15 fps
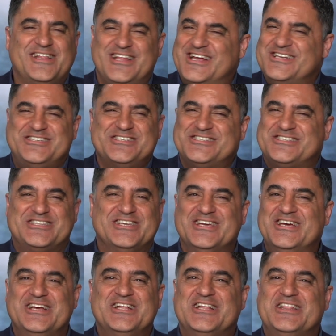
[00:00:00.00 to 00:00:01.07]
It's just,
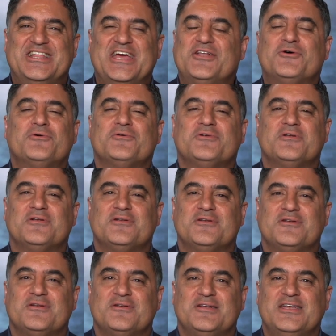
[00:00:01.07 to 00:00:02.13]
they don't
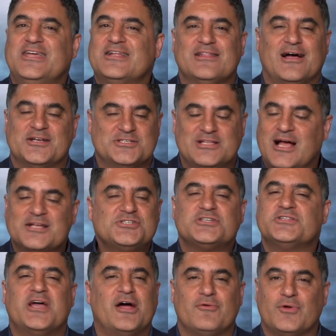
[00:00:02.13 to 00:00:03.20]
need logic. Logic
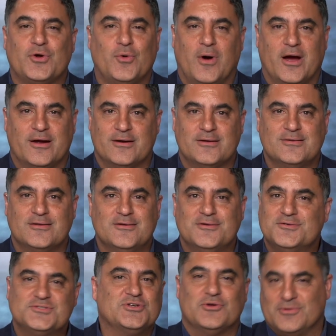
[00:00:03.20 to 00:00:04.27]
not required.
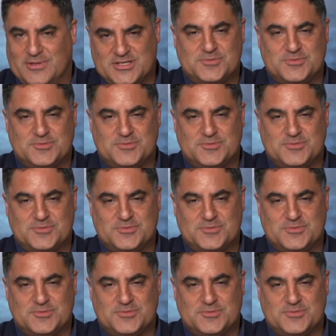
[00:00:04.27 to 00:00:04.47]
So let's